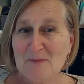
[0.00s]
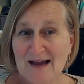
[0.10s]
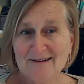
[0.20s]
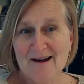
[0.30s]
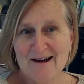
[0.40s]

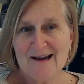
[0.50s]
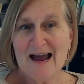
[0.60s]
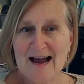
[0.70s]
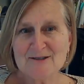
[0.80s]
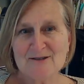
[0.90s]
Matt and
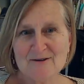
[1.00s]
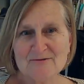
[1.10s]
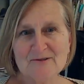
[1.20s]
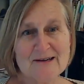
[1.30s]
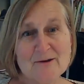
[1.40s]
I, as
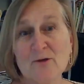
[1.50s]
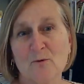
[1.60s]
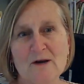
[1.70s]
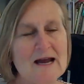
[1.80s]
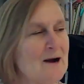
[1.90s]
of like
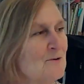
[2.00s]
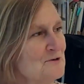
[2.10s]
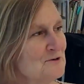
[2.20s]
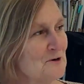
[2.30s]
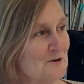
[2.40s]
3
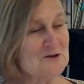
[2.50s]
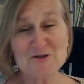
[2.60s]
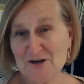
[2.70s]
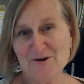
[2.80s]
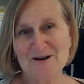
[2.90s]
hours ago, are
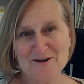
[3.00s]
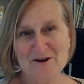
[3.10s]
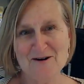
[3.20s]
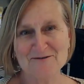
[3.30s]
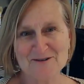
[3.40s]
sharing
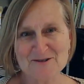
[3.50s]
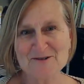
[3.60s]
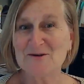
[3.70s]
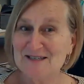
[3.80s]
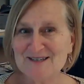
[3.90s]
an office. So